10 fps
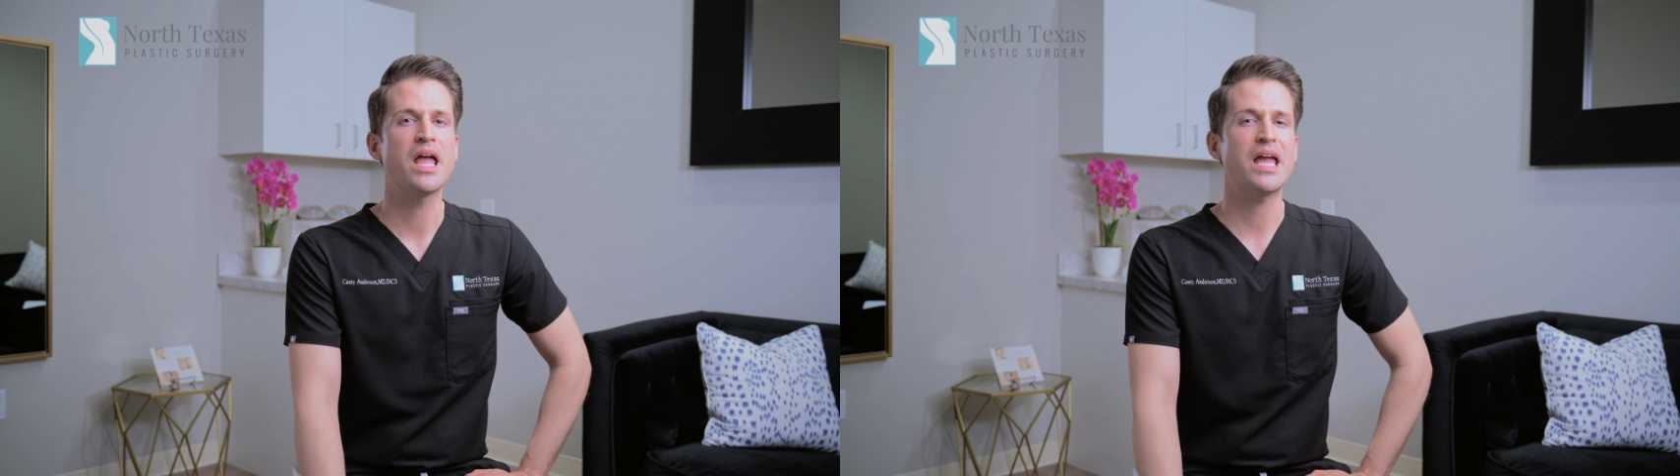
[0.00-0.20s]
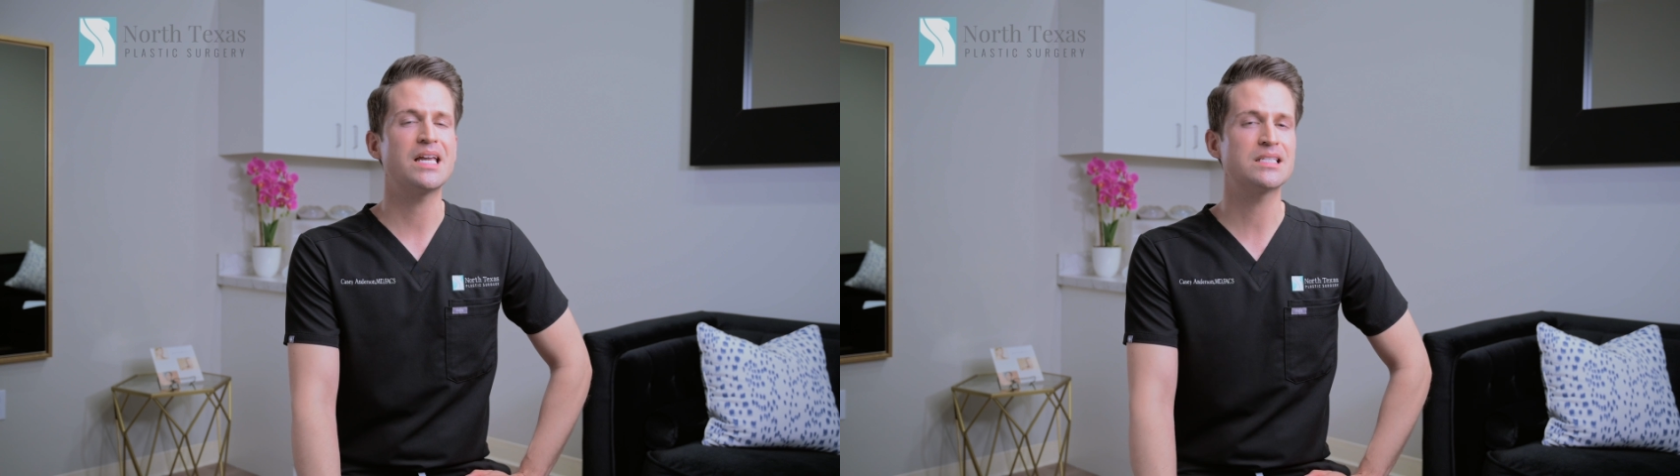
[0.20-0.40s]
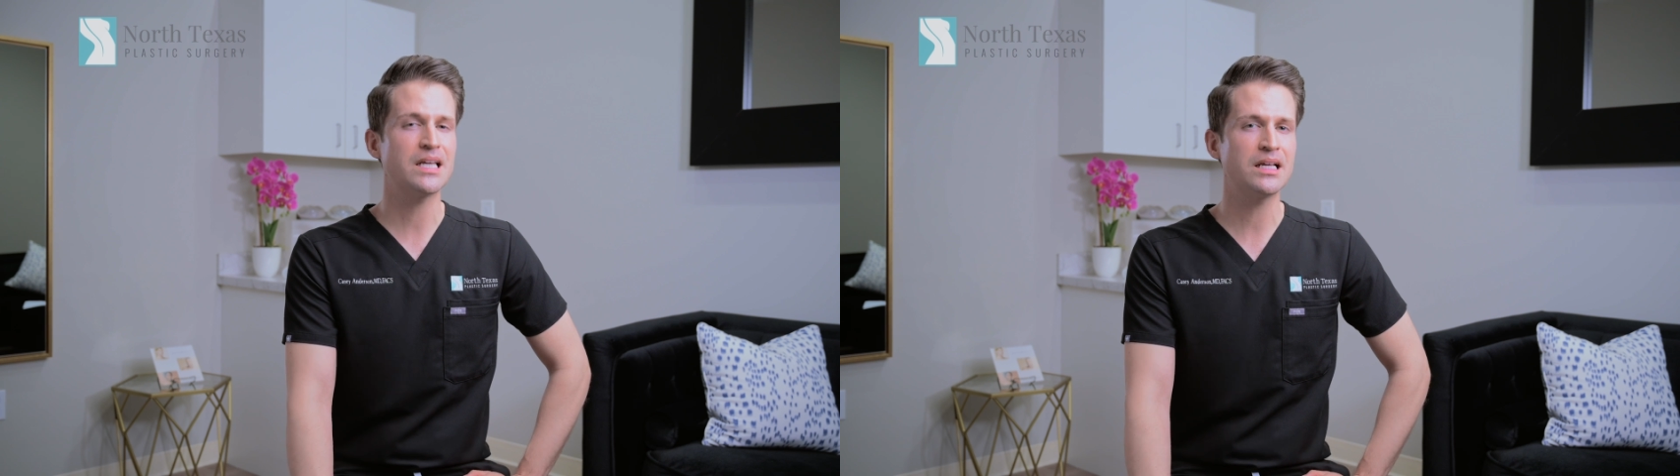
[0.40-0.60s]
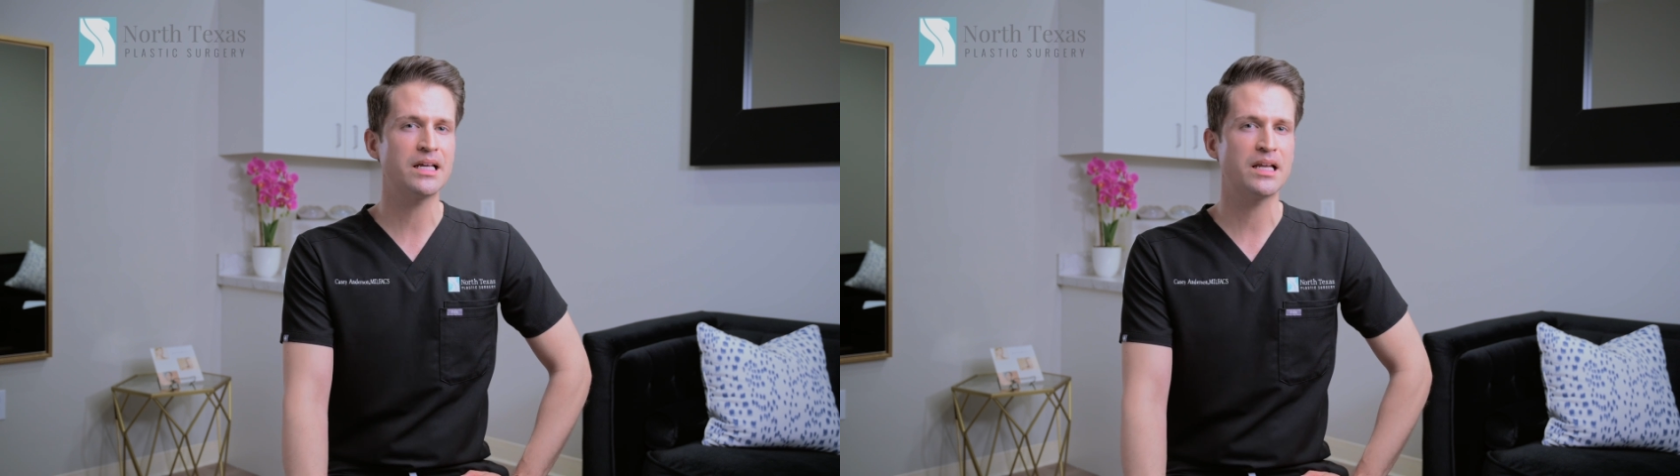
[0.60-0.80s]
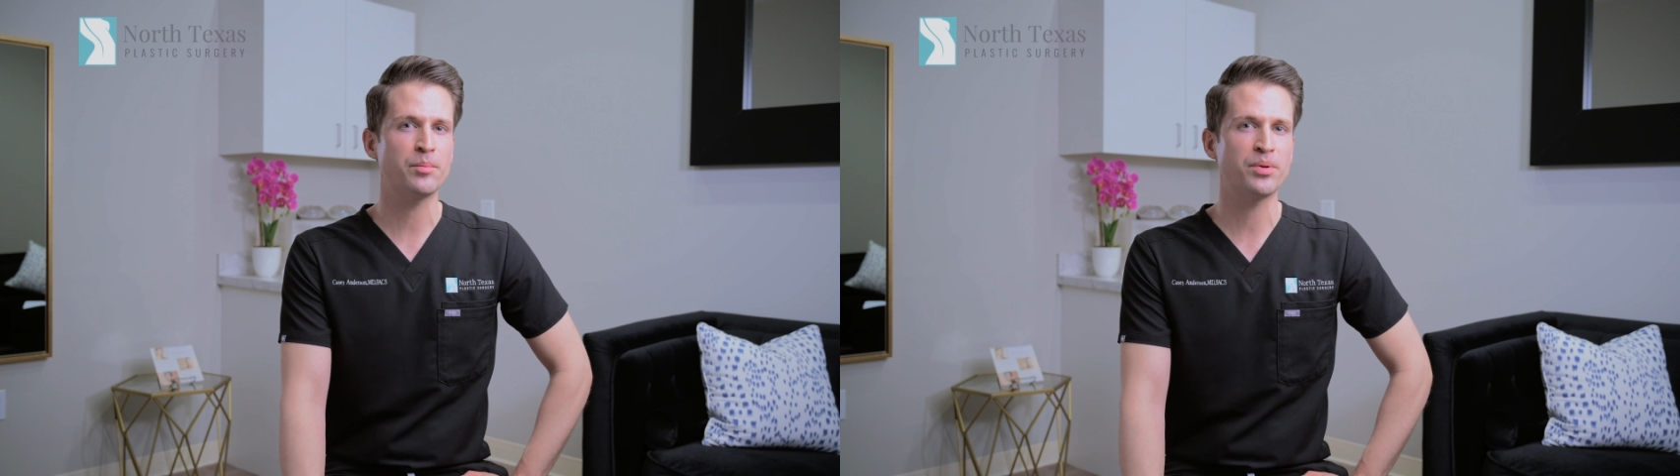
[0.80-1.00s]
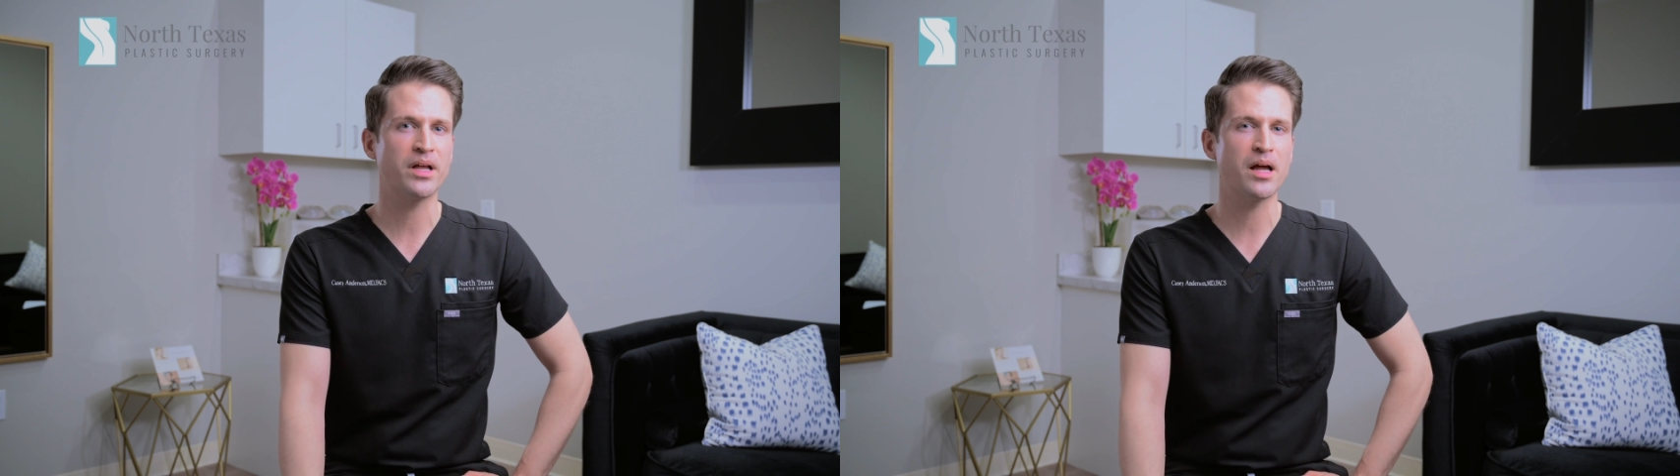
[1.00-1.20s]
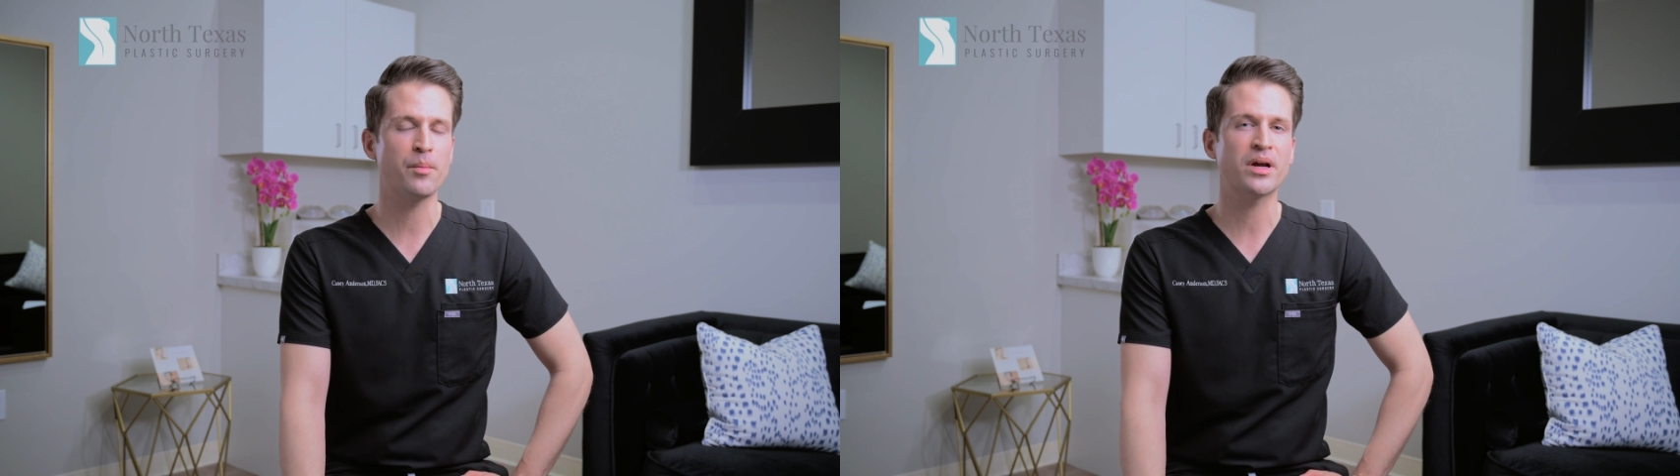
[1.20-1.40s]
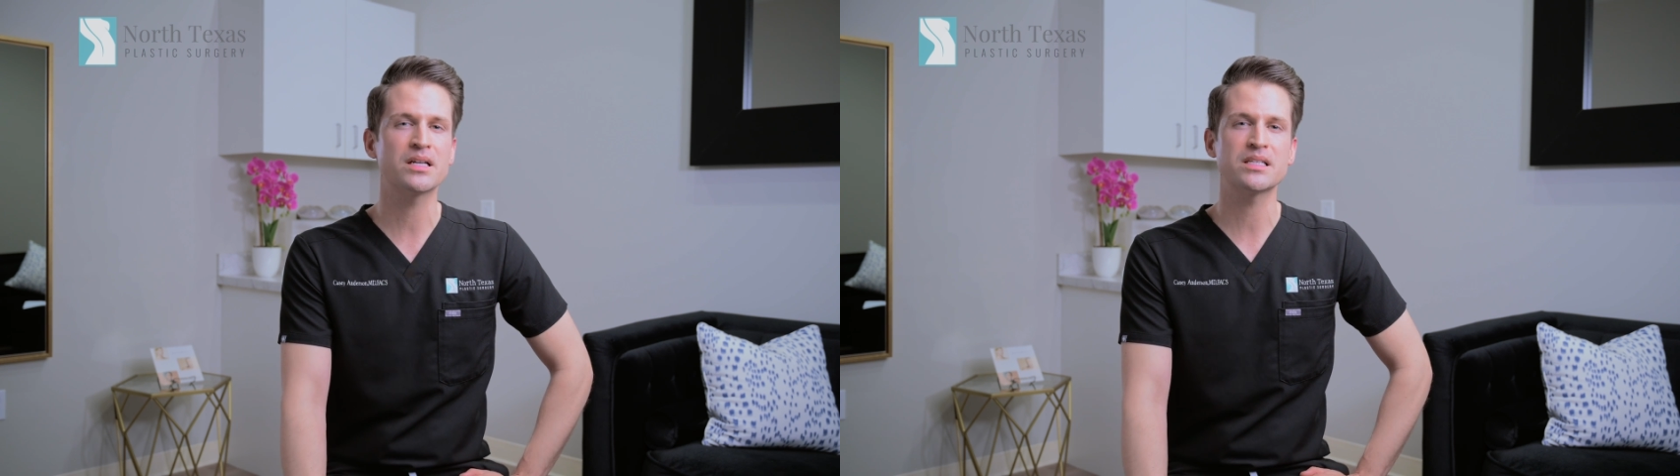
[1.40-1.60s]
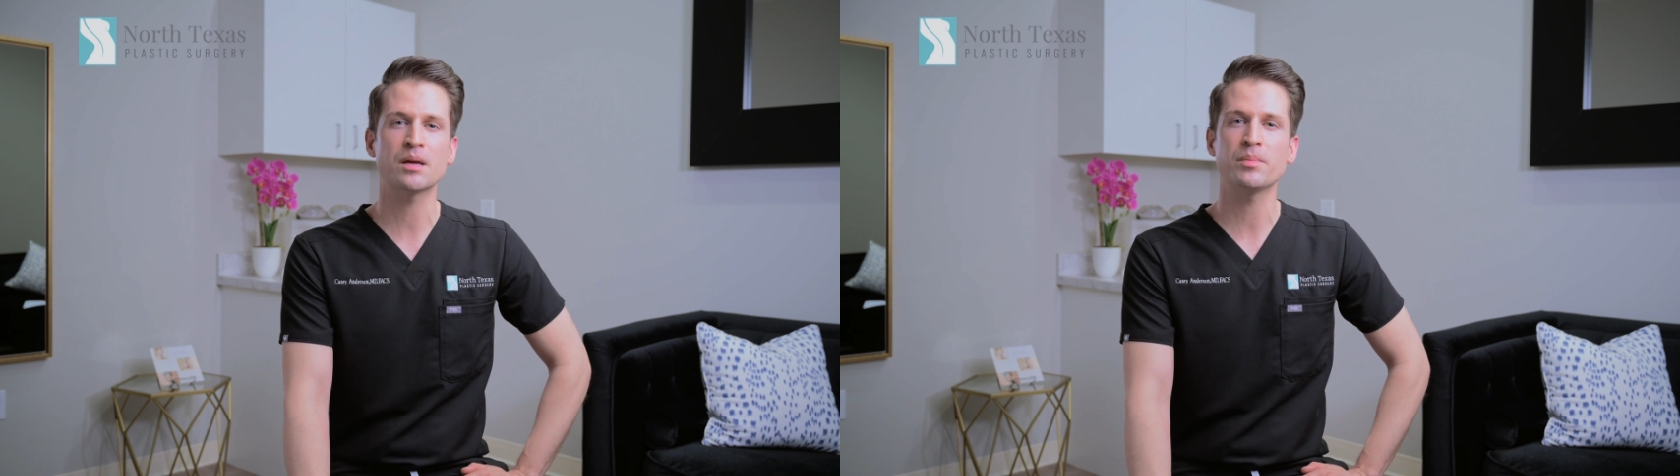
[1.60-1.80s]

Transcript: a saline implant because it can